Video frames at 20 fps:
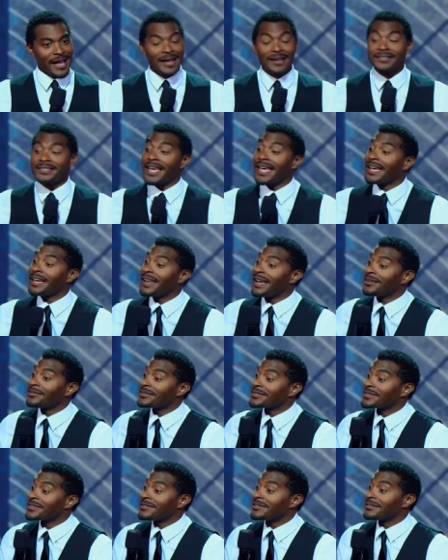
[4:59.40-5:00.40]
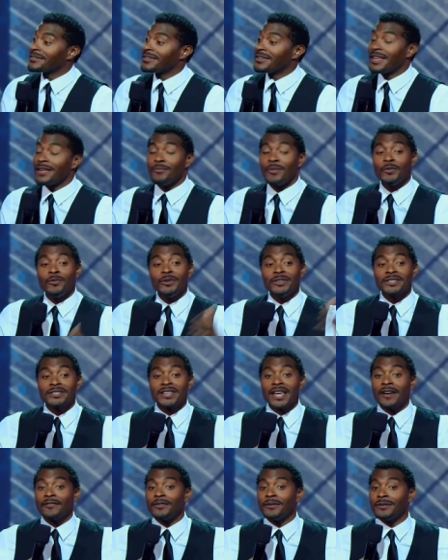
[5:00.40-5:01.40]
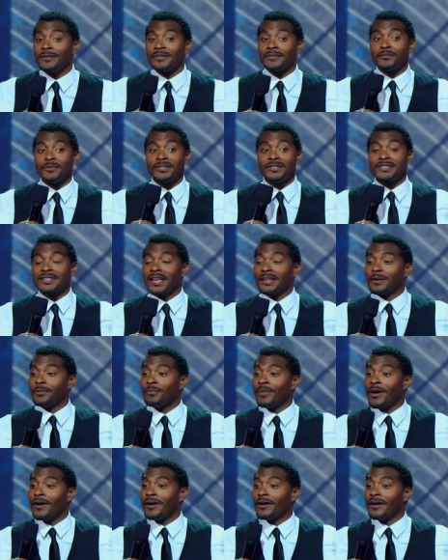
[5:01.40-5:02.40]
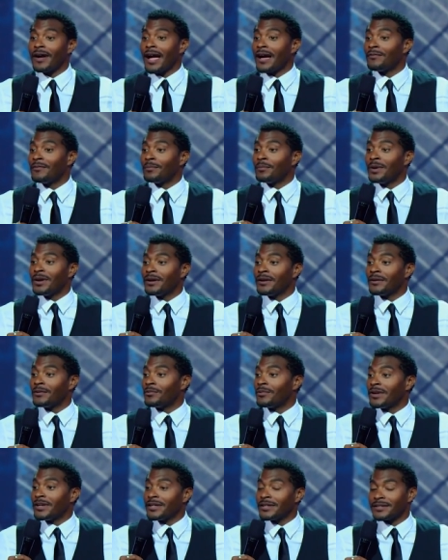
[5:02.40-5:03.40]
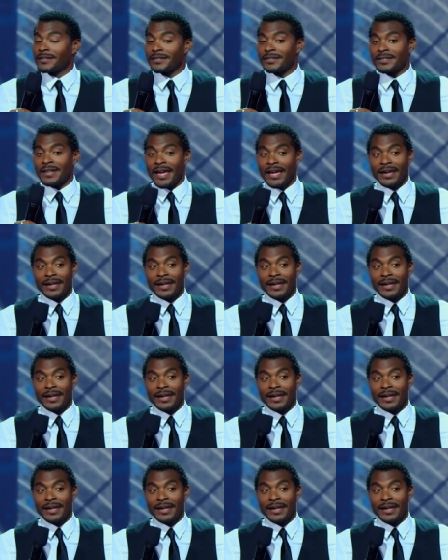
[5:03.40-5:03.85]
was hanging out with this girl today. I mean, we just having, we just at the bar having beer, wings, just hanging